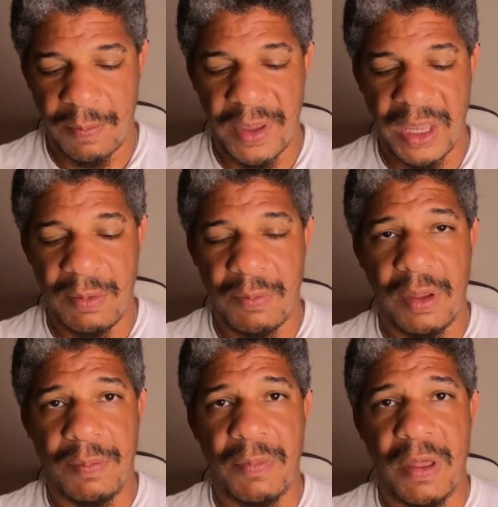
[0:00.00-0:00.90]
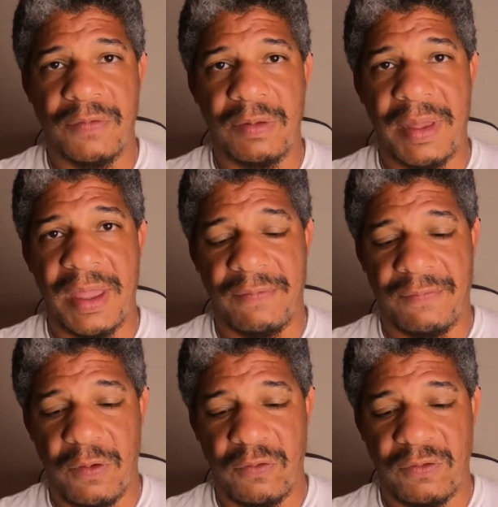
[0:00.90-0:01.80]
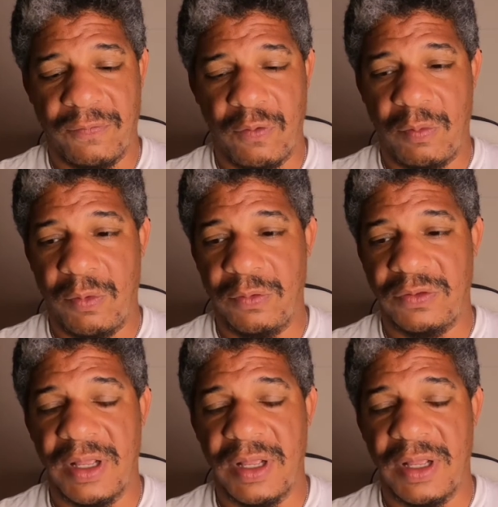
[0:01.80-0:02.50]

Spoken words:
Picking them up off the bat, first and foremost,